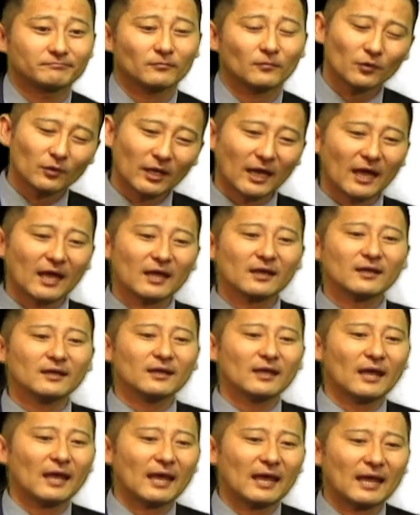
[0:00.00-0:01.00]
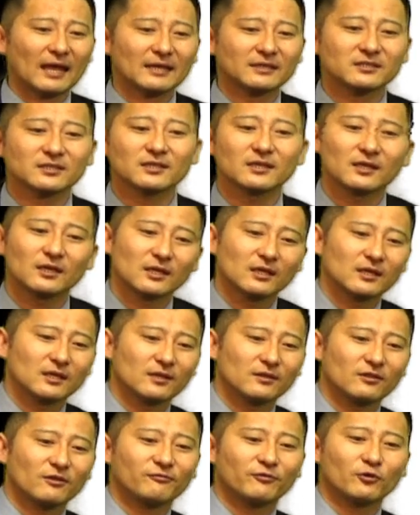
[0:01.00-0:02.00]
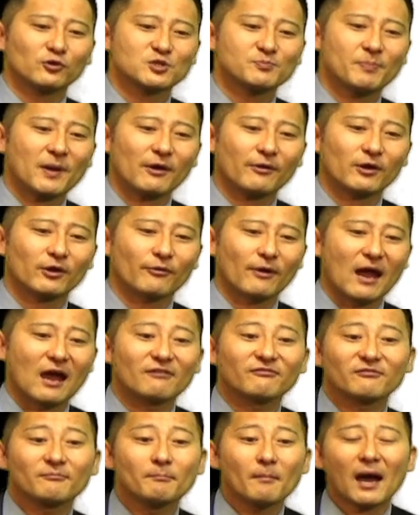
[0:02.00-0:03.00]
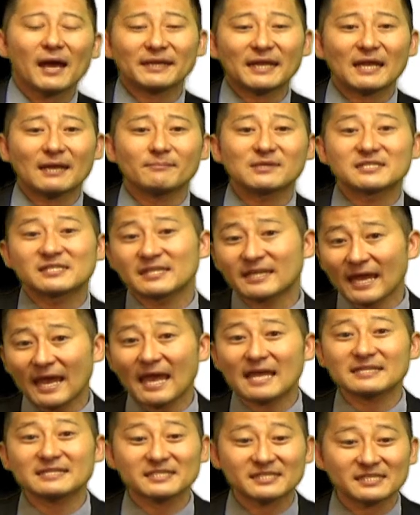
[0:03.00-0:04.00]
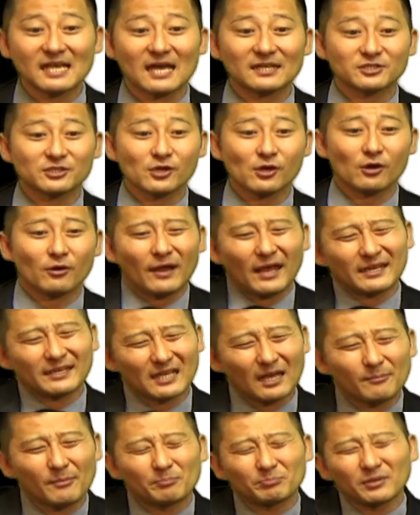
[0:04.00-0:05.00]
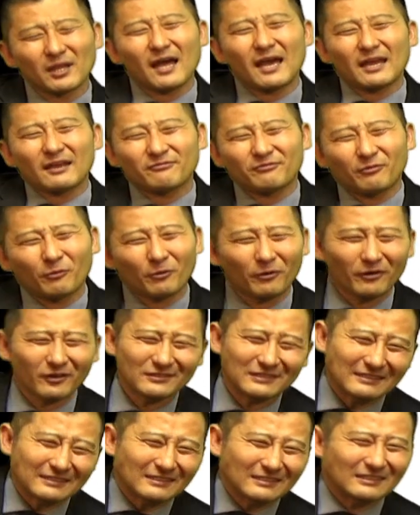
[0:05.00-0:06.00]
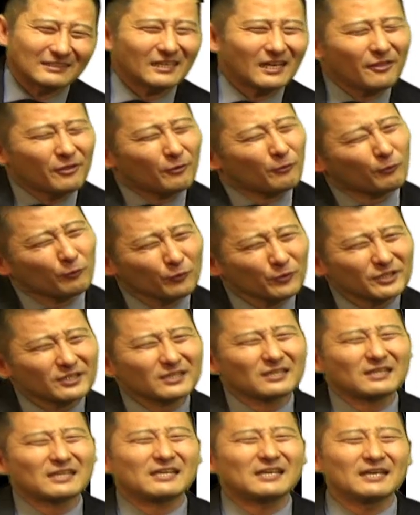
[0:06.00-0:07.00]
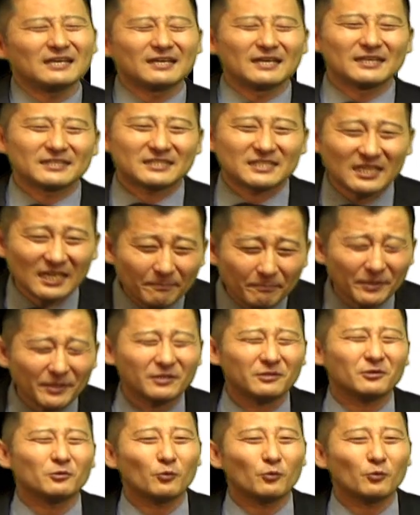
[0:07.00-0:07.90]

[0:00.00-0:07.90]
Okay, and the first paragraph. My name is Ken Sato, and I'm applying for another really typical